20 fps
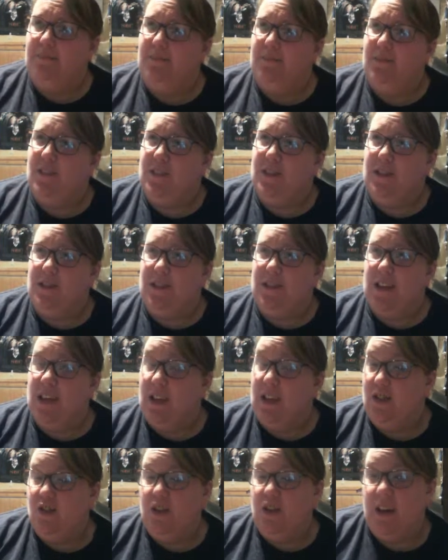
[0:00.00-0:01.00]
just
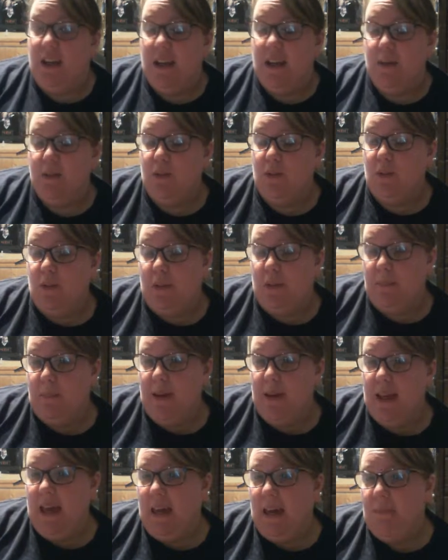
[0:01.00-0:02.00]
intrigue. It was all done
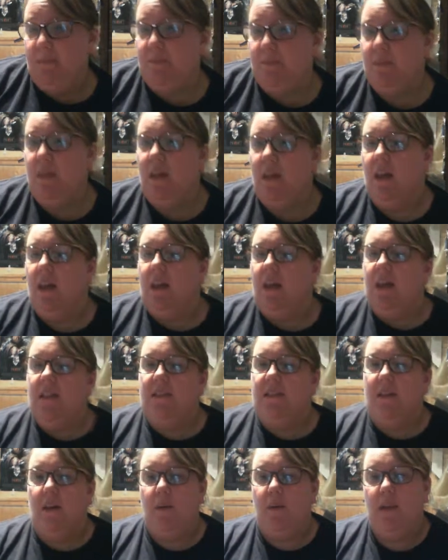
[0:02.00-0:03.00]
by him.
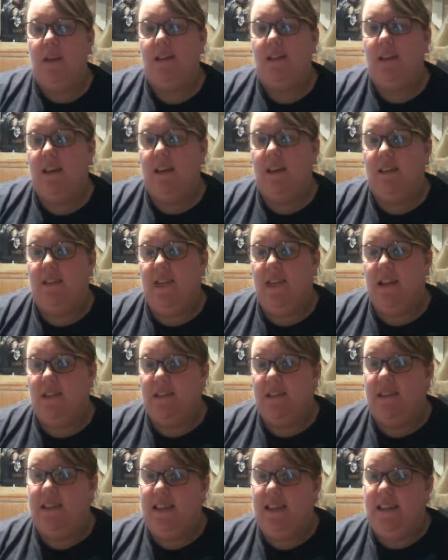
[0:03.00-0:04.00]
So it's
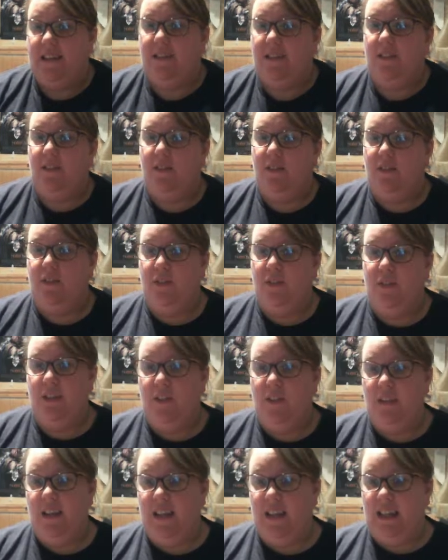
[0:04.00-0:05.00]
a seat of
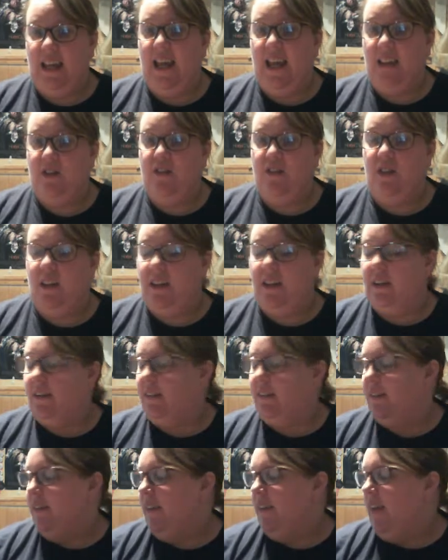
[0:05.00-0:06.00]

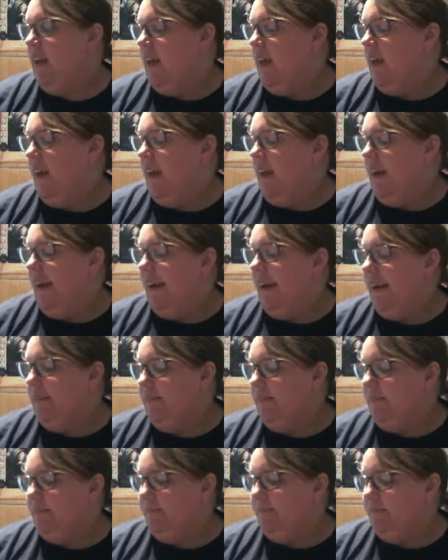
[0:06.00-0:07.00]
Lancastrians,
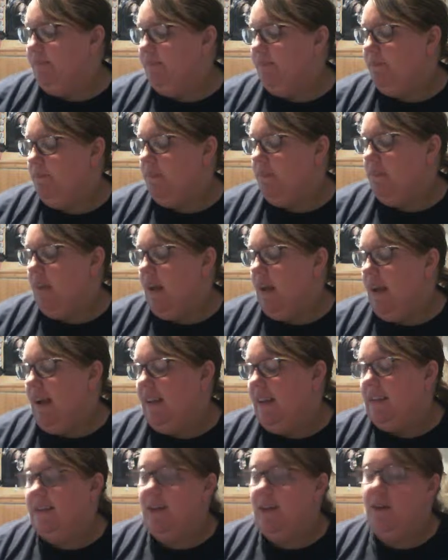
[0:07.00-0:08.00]
and
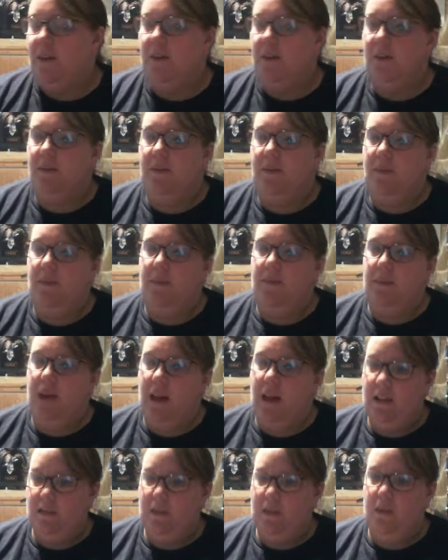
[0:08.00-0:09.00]
so my
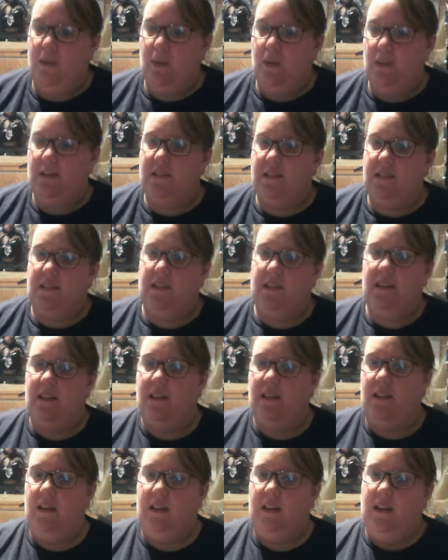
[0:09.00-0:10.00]
husband
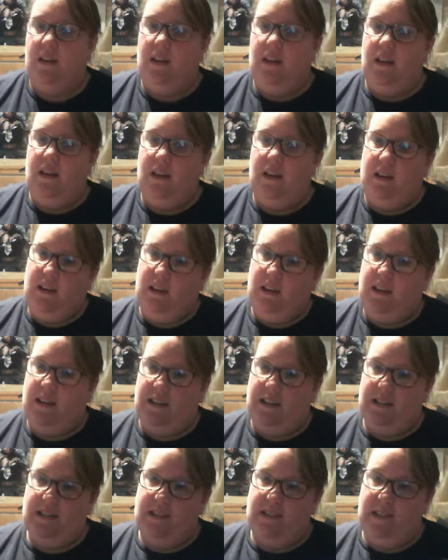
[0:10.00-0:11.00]

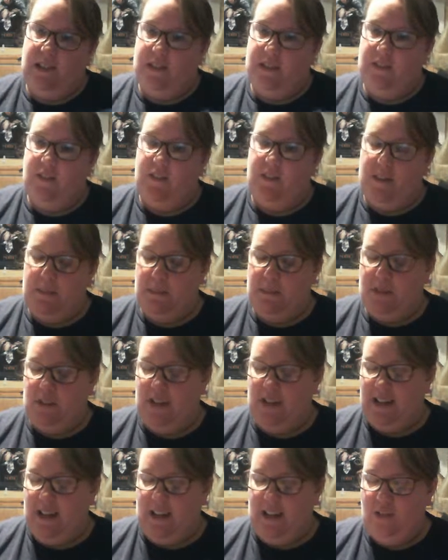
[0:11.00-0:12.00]
is very much
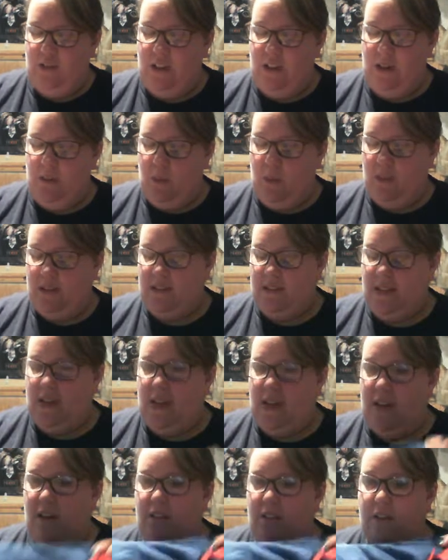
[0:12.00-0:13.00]
Lancastrian and wants
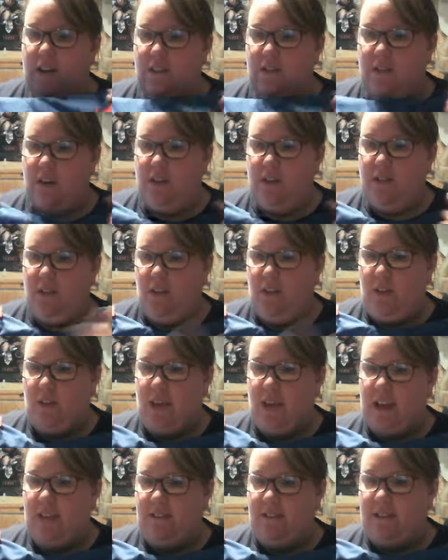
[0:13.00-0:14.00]
a red rose on
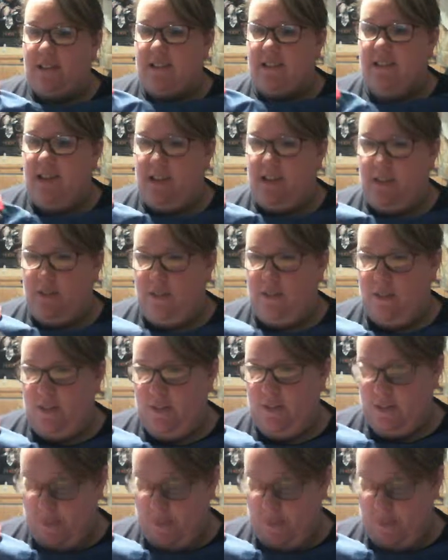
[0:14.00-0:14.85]
here instead of